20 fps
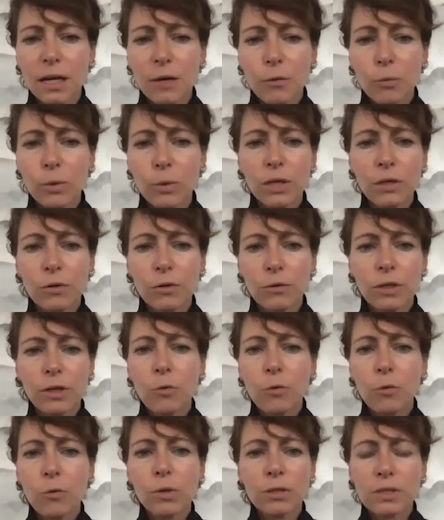when
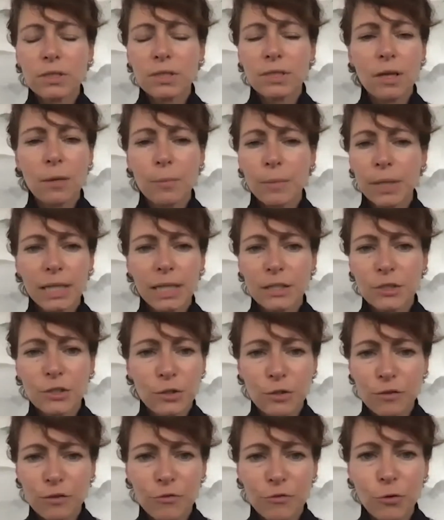no one's coming in to
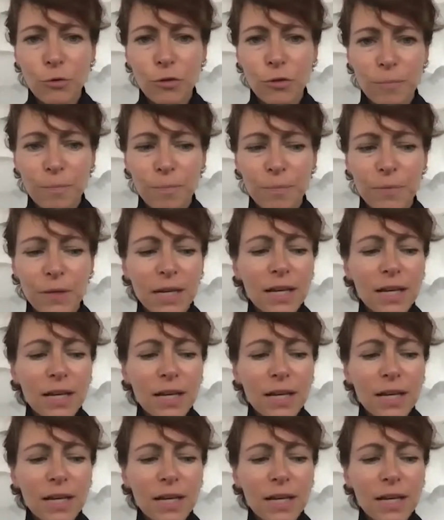do it for them.